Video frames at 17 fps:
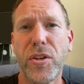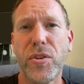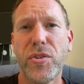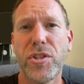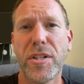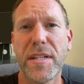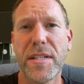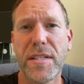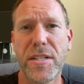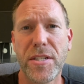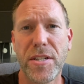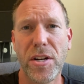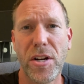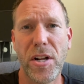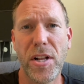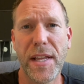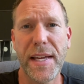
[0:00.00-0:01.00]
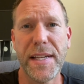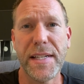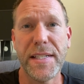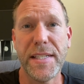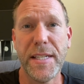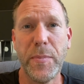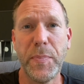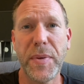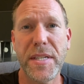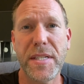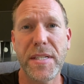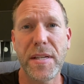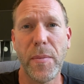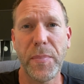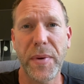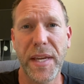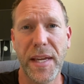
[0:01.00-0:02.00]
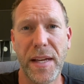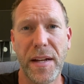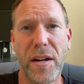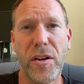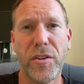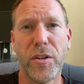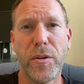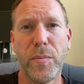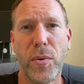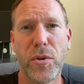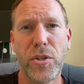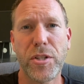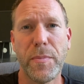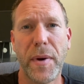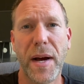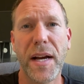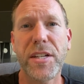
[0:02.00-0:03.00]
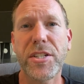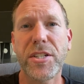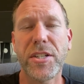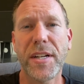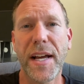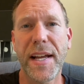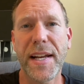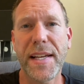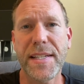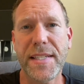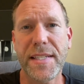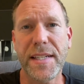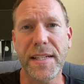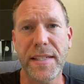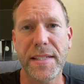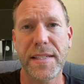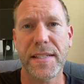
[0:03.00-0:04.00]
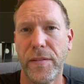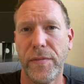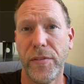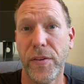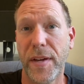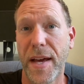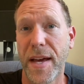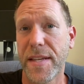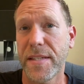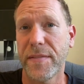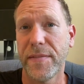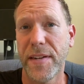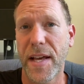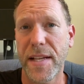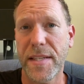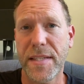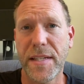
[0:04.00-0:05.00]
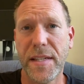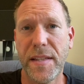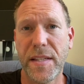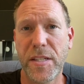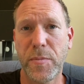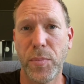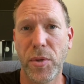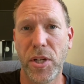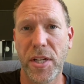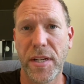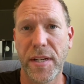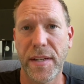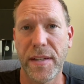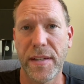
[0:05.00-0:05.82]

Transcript: you should install a deep sump kit on your Porsche Boxster nine eighty-six. If you guys have not seen this book,